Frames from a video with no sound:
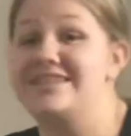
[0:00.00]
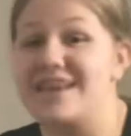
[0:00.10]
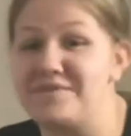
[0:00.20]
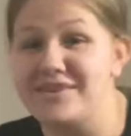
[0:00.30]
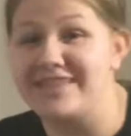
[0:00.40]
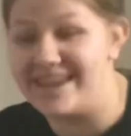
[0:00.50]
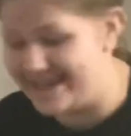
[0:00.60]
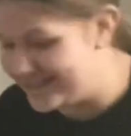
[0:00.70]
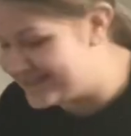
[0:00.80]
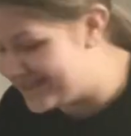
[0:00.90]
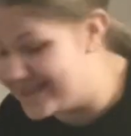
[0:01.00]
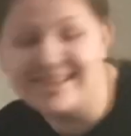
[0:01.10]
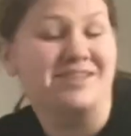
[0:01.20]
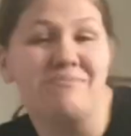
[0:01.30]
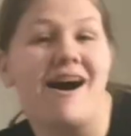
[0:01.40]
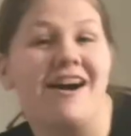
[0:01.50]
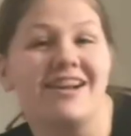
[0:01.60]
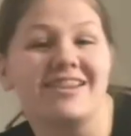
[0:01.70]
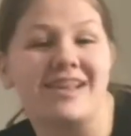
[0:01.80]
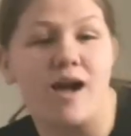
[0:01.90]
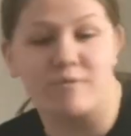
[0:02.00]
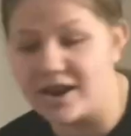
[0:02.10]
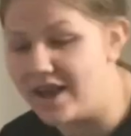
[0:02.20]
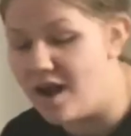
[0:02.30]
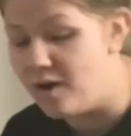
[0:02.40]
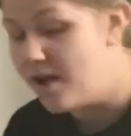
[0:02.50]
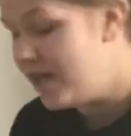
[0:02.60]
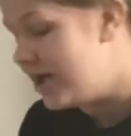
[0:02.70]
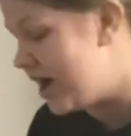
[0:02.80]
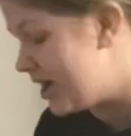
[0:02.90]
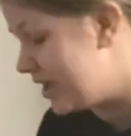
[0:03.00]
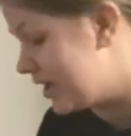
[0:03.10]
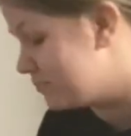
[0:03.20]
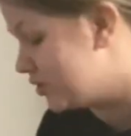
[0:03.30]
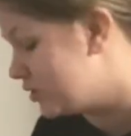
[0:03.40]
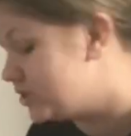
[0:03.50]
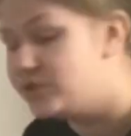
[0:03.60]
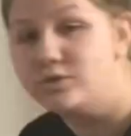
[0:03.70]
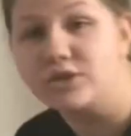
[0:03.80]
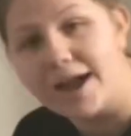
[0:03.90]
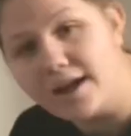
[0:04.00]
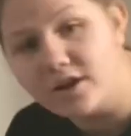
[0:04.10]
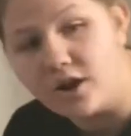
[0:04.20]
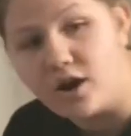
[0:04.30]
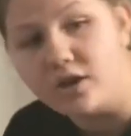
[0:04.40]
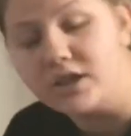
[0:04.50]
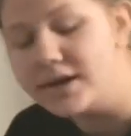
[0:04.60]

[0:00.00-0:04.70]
is everything in this box right now. I am going to do a try on haul.